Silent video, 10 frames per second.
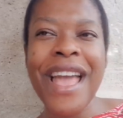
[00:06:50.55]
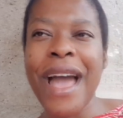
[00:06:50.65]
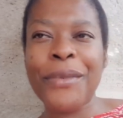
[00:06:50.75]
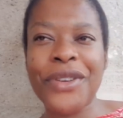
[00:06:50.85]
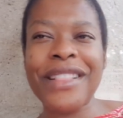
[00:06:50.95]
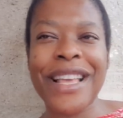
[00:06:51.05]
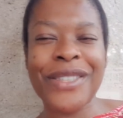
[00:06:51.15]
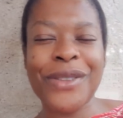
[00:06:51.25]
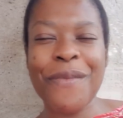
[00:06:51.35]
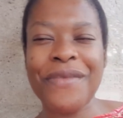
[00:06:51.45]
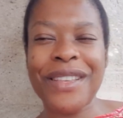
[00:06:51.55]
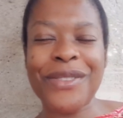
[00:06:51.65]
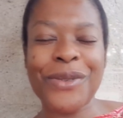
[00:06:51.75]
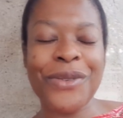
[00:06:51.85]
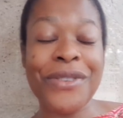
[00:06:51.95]
I'm sure there's something
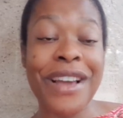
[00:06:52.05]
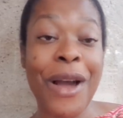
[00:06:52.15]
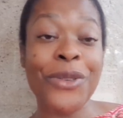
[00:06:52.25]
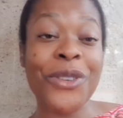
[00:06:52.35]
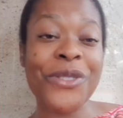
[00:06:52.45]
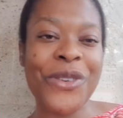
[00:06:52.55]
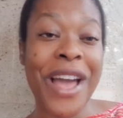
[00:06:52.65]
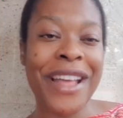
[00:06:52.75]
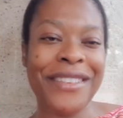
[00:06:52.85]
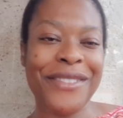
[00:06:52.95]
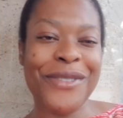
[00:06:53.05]
to cook. I'll just go and,